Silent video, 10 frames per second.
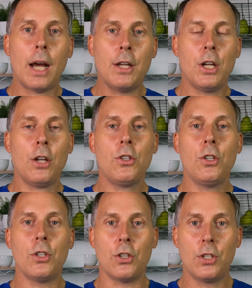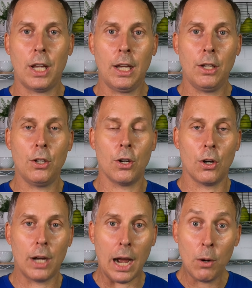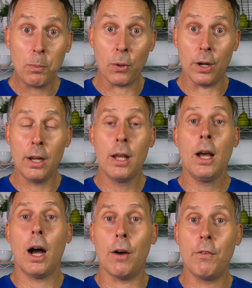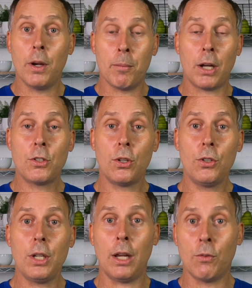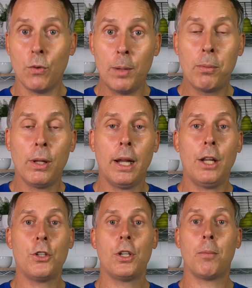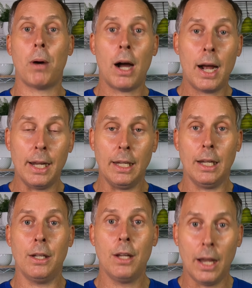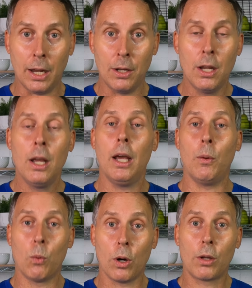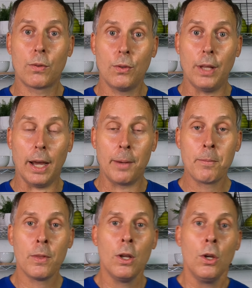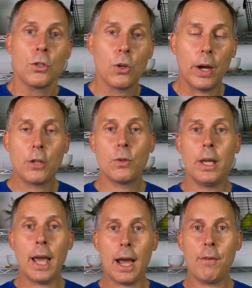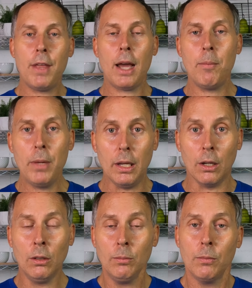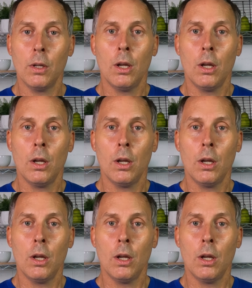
digestion, sustain your output of your muscles and replenish your body and, and and work through that. So as we have that meal,